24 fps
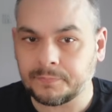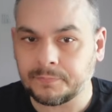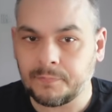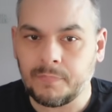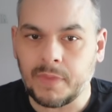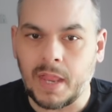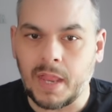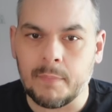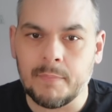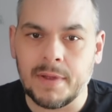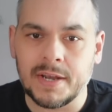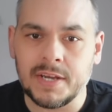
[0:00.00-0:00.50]

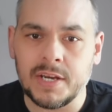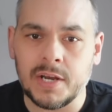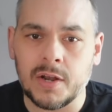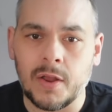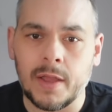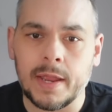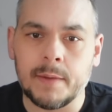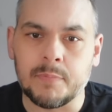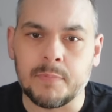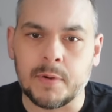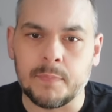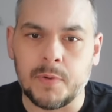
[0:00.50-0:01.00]
Man
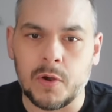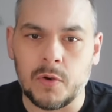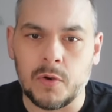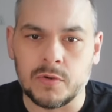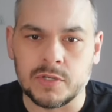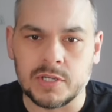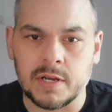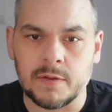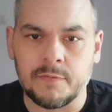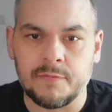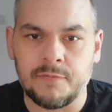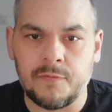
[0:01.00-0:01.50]
United
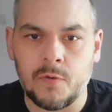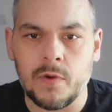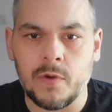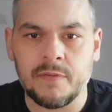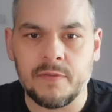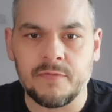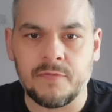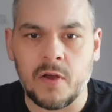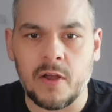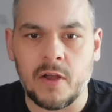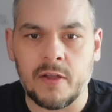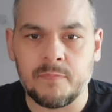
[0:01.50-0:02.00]
proposal of
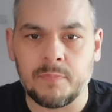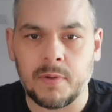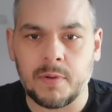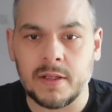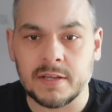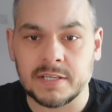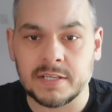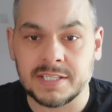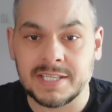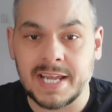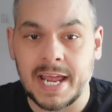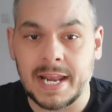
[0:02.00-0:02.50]
45 plus
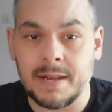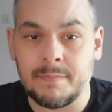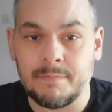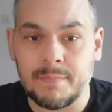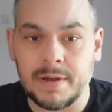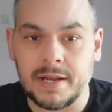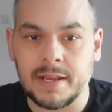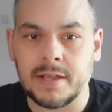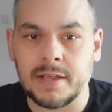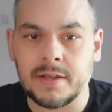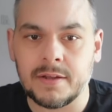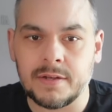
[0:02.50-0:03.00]
10
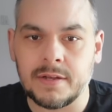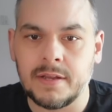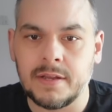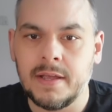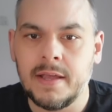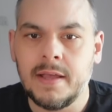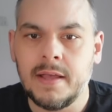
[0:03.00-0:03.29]
million